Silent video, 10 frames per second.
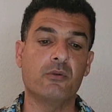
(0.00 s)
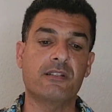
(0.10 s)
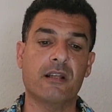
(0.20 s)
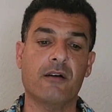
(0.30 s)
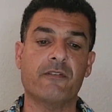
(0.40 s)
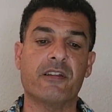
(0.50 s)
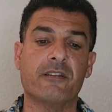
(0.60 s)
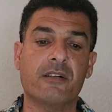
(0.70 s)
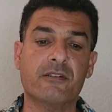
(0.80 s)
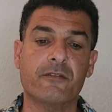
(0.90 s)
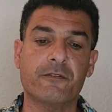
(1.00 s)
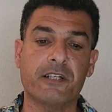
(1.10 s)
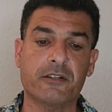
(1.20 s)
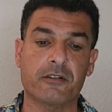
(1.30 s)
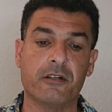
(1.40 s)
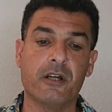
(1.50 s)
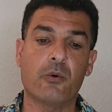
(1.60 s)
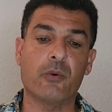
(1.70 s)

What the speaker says: whose love doesn't flicker